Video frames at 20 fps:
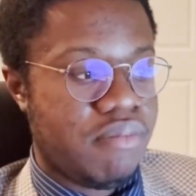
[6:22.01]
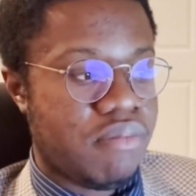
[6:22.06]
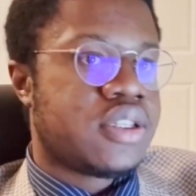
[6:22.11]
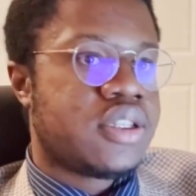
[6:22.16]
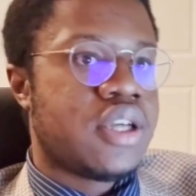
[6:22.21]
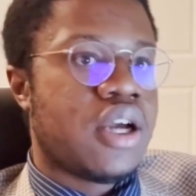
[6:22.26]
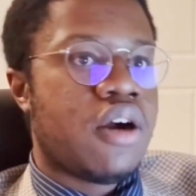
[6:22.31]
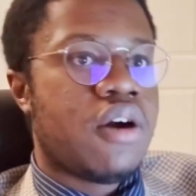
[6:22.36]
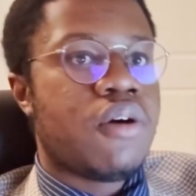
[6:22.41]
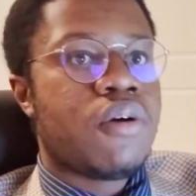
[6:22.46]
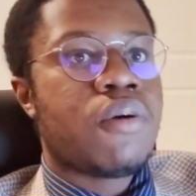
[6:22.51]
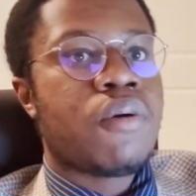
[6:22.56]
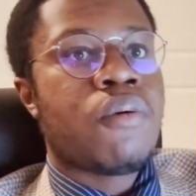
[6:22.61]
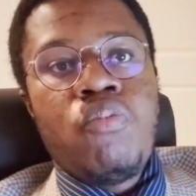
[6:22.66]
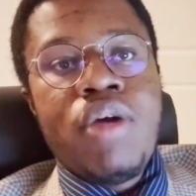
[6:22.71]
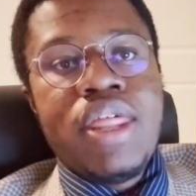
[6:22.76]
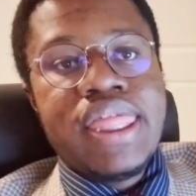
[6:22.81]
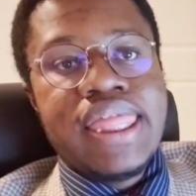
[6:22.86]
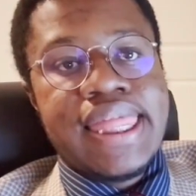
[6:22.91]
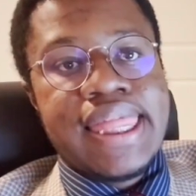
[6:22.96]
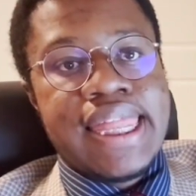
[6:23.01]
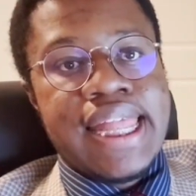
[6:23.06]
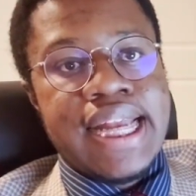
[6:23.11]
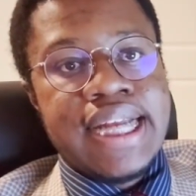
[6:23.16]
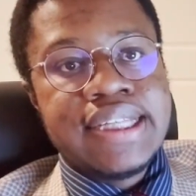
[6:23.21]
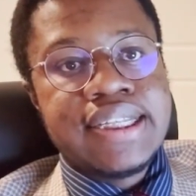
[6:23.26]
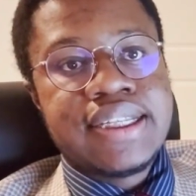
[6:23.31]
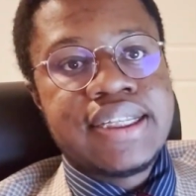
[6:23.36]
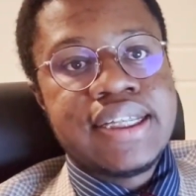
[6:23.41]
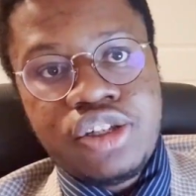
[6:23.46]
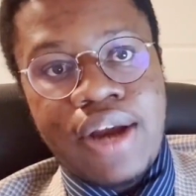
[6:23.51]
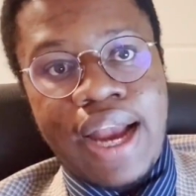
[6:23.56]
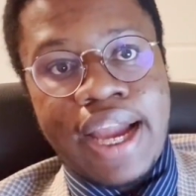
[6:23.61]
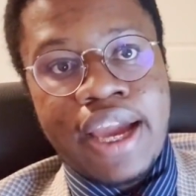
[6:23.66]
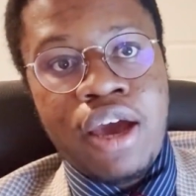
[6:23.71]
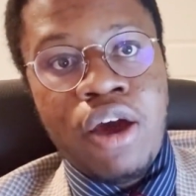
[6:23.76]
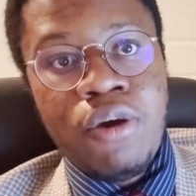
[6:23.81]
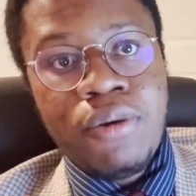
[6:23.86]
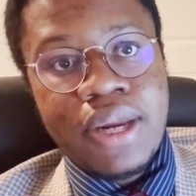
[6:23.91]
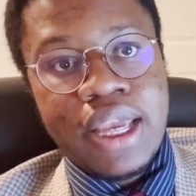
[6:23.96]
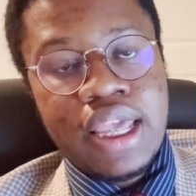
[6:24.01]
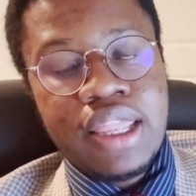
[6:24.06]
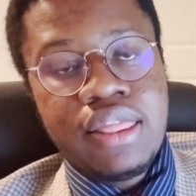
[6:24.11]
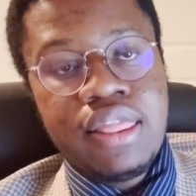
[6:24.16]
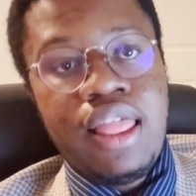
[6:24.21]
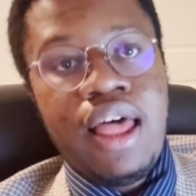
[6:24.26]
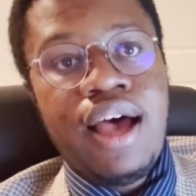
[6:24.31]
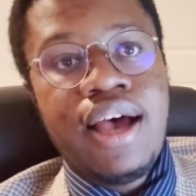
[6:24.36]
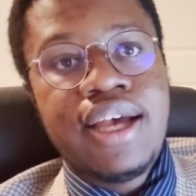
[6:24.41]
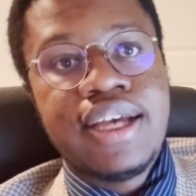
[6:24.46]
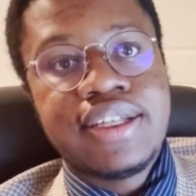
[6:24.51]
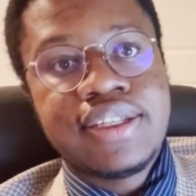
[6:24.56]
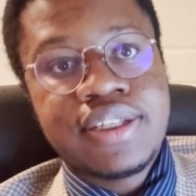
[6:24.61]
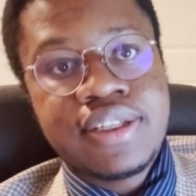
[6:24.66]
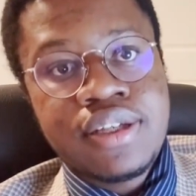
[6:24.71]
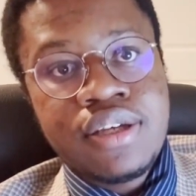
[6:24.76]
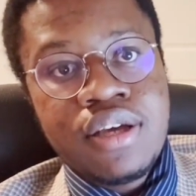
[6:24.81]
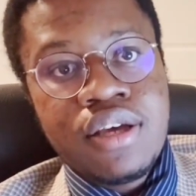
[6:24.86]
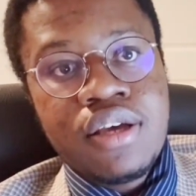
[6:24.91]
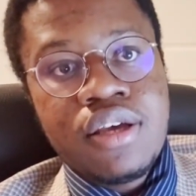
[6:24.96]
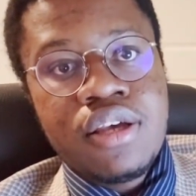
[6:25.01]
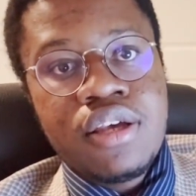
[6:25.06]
So with these draconian laws,